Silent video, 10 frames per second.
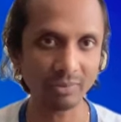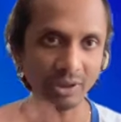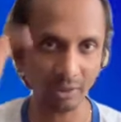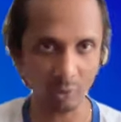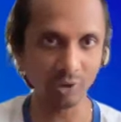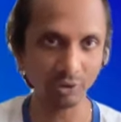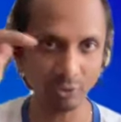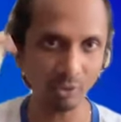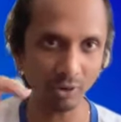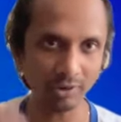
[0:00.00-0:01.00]
But they're going
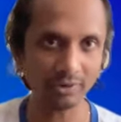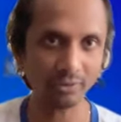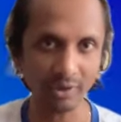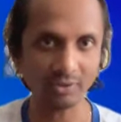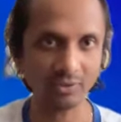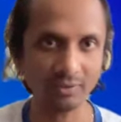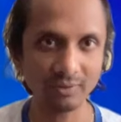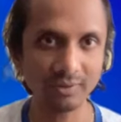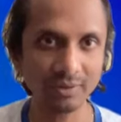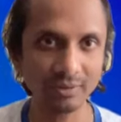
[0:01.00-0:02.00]
through all the threads,
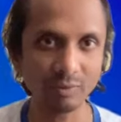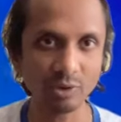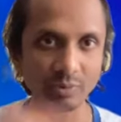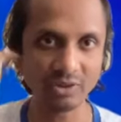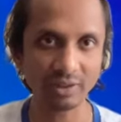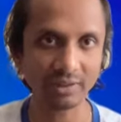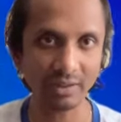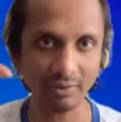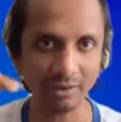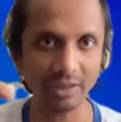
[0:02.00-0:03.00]
which means like
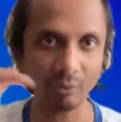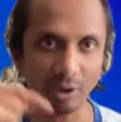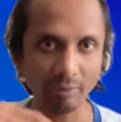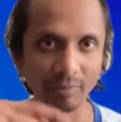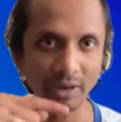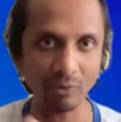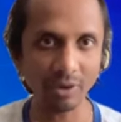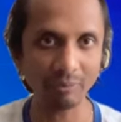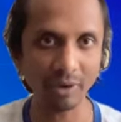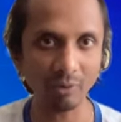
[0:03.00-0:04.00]
they're reading one by
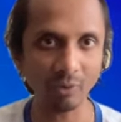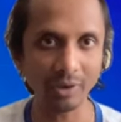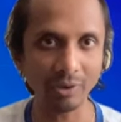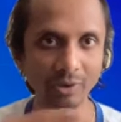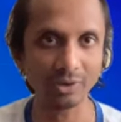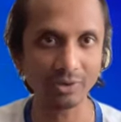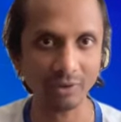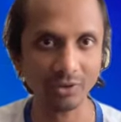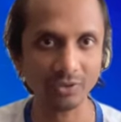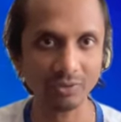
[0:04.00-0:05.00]
one all the
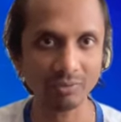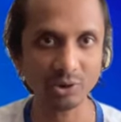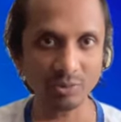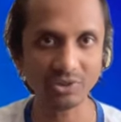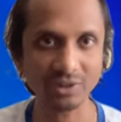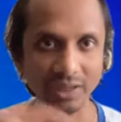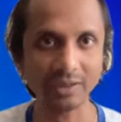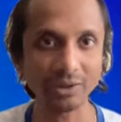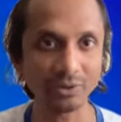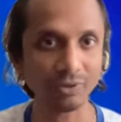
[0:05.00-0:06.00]
threads, which means
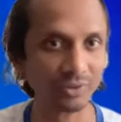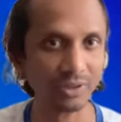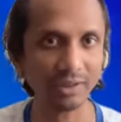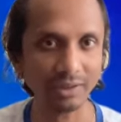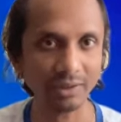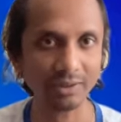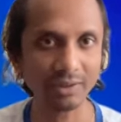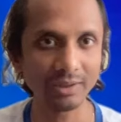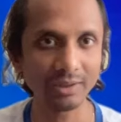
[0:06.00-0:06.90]
they're interested in it.